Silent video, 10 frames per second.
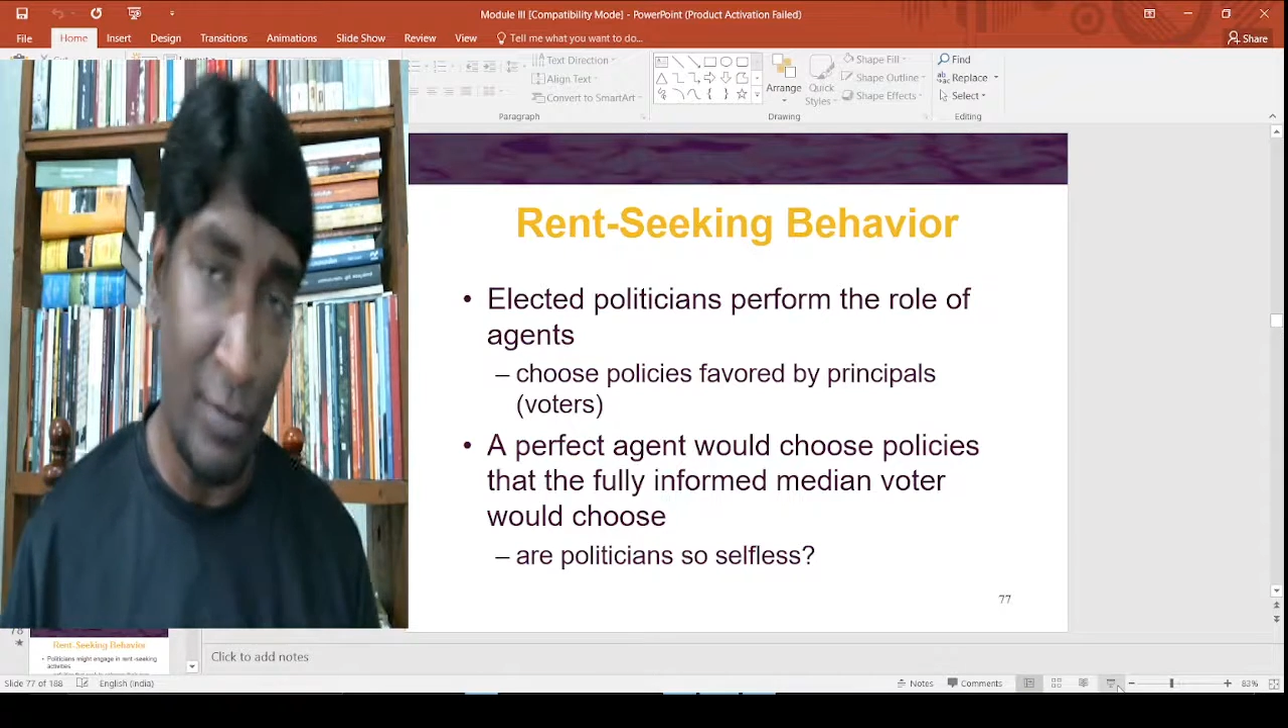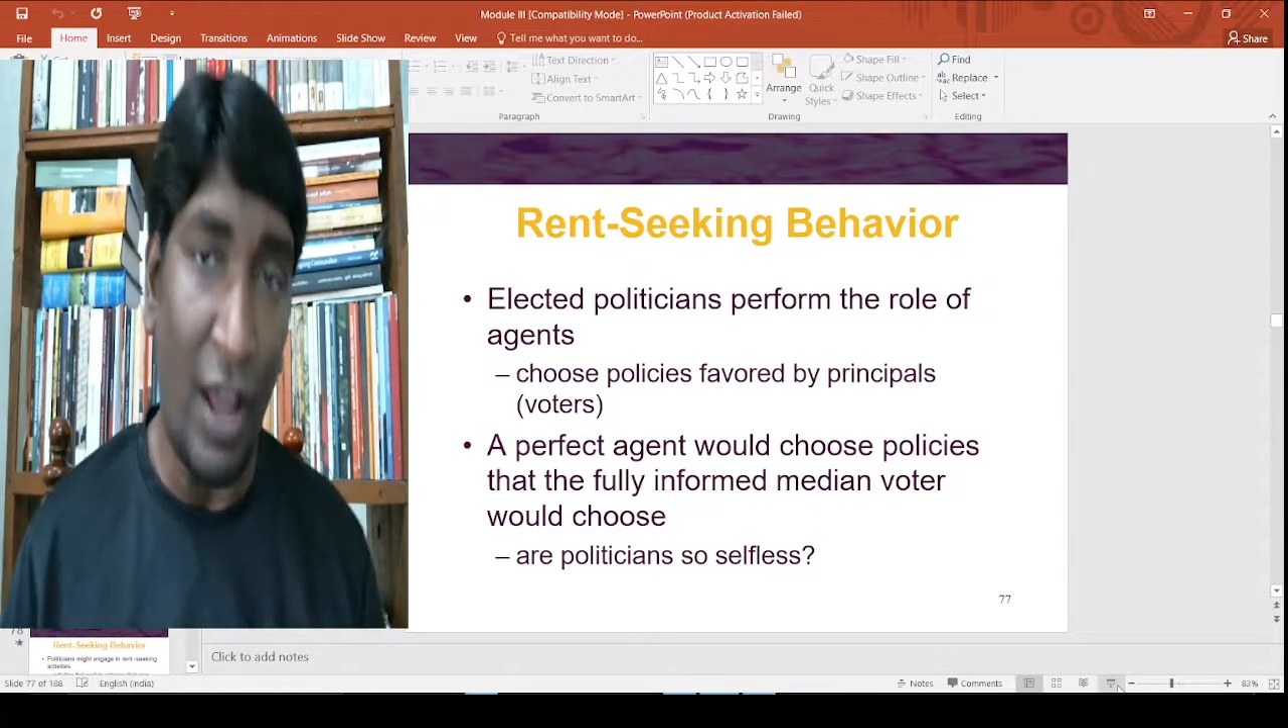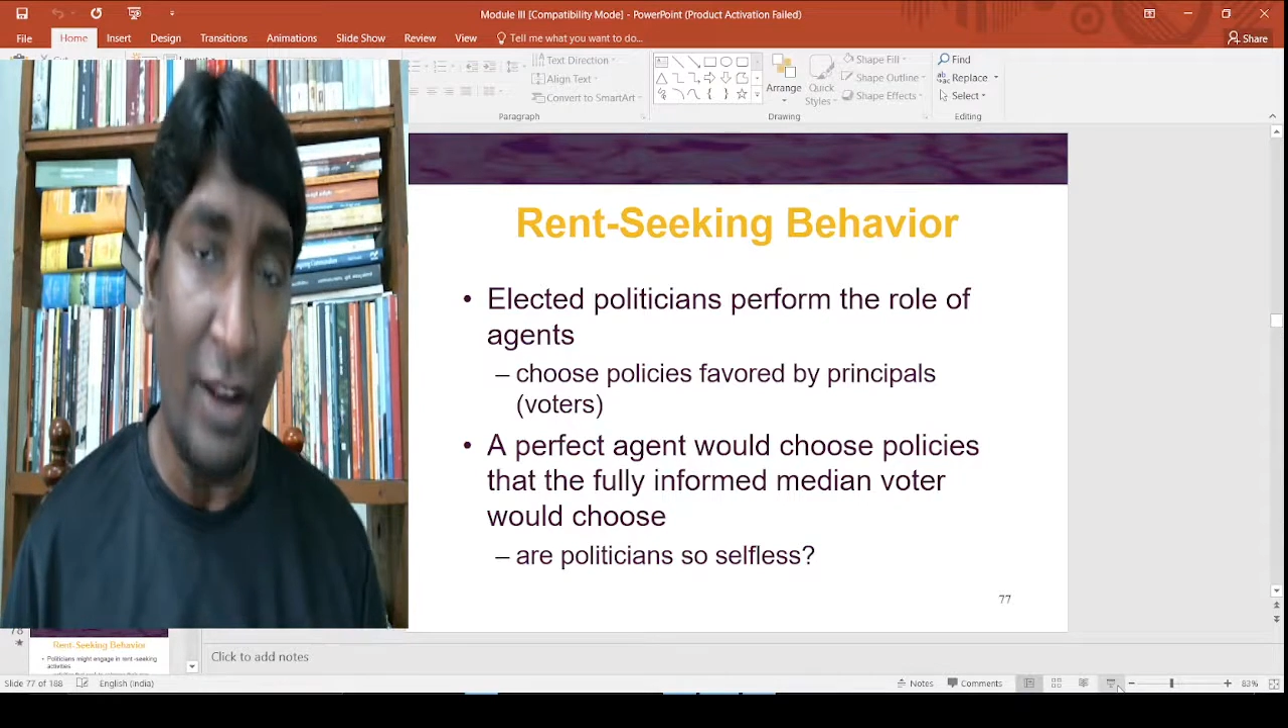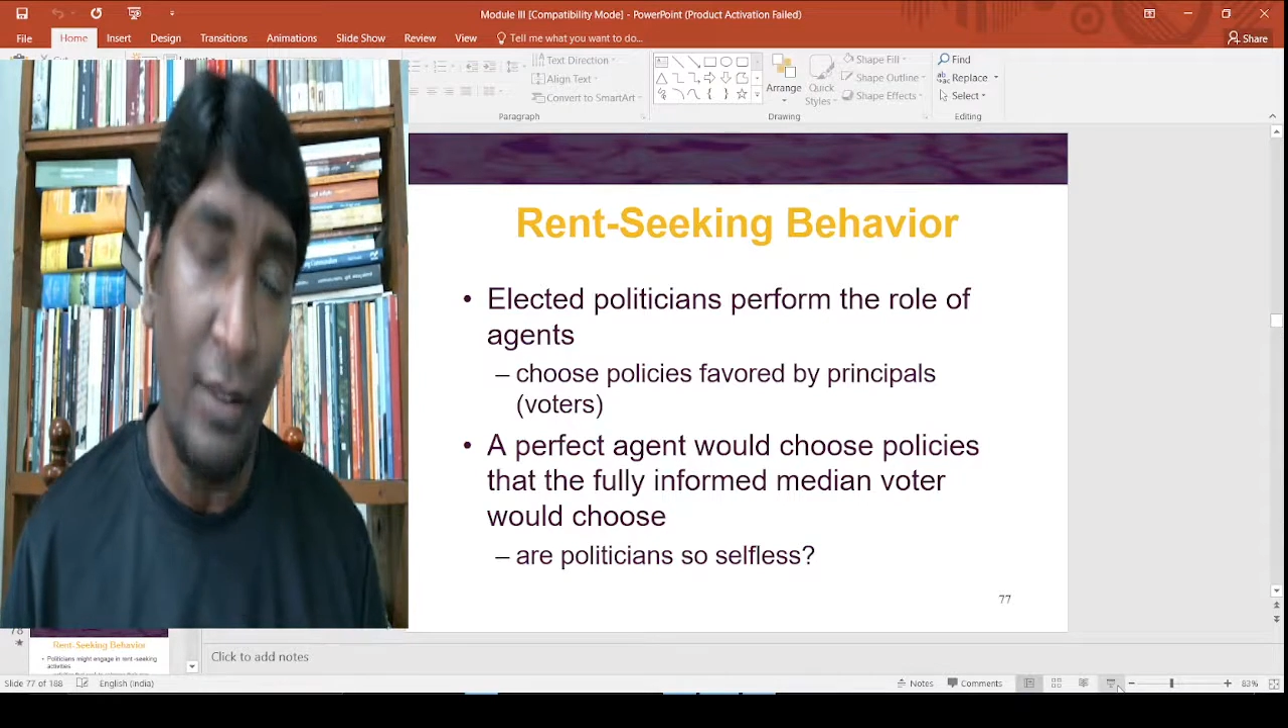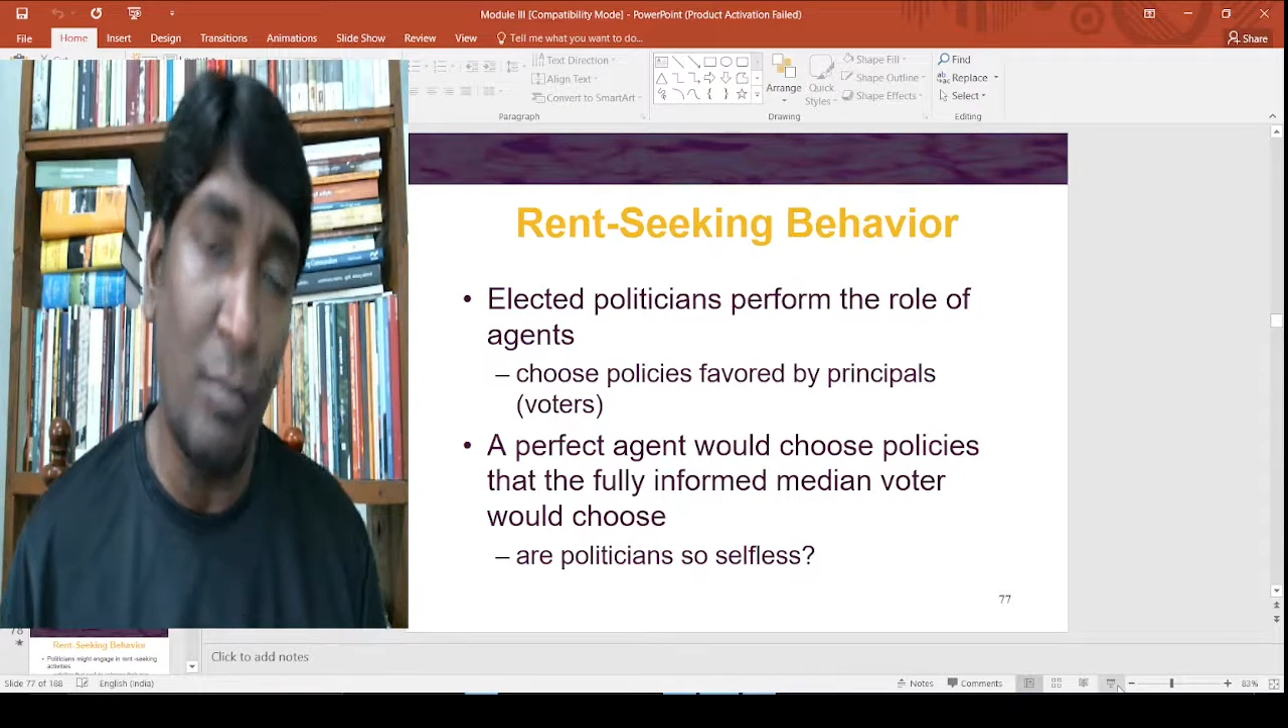
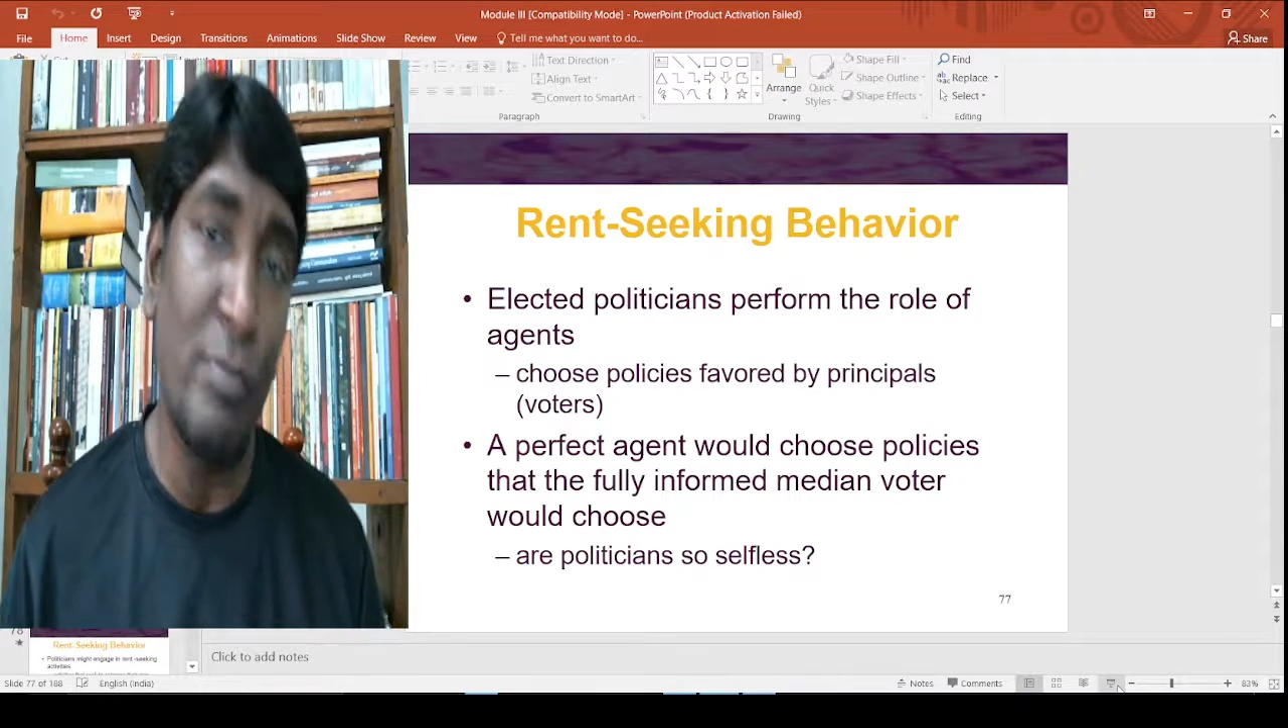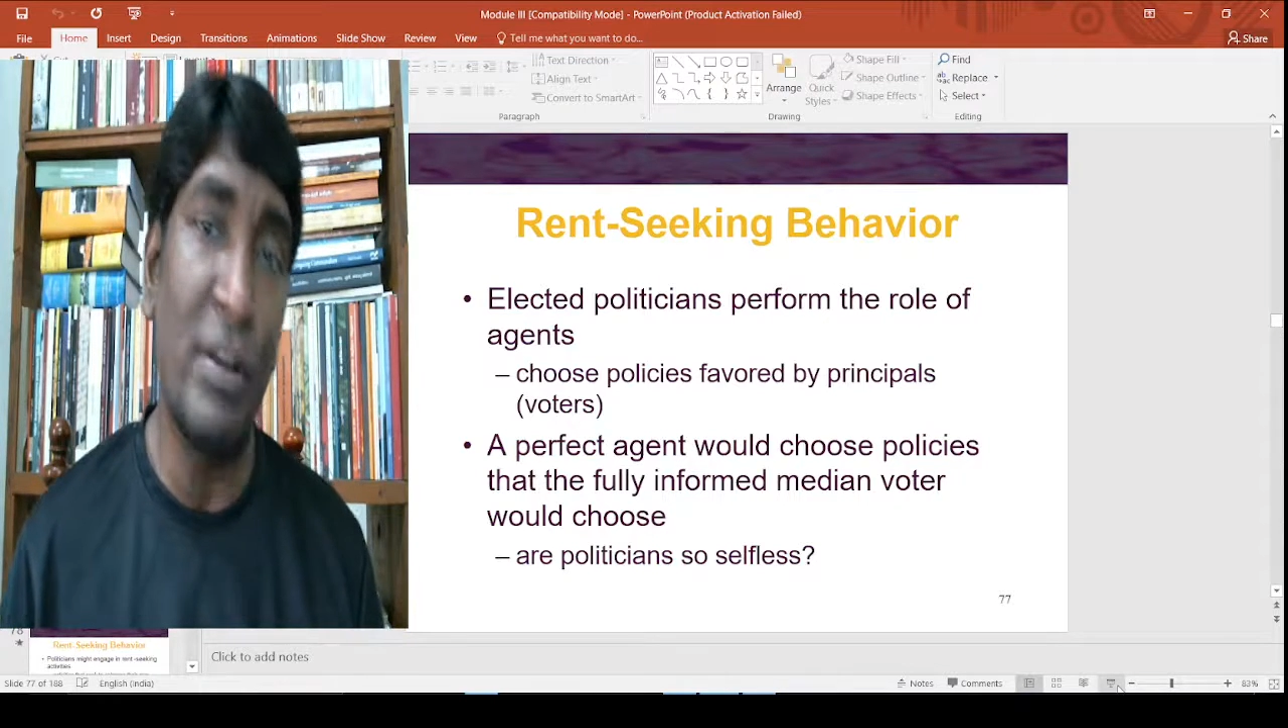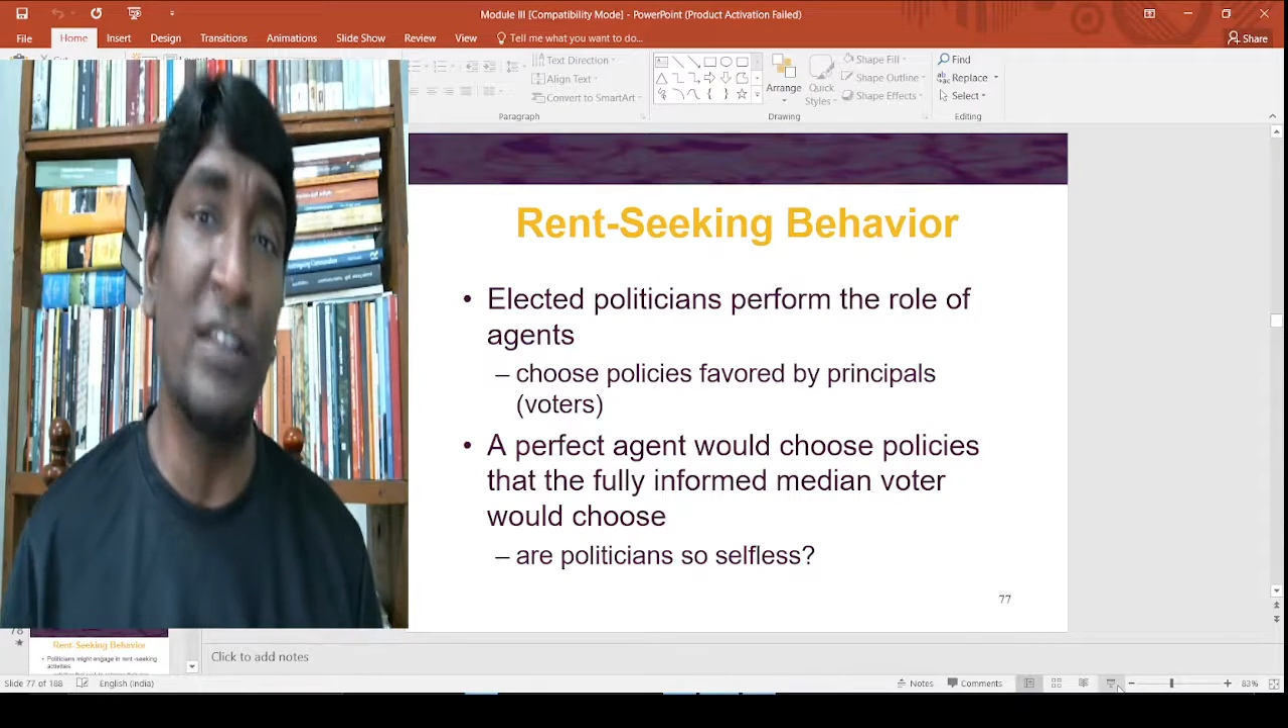at the moment,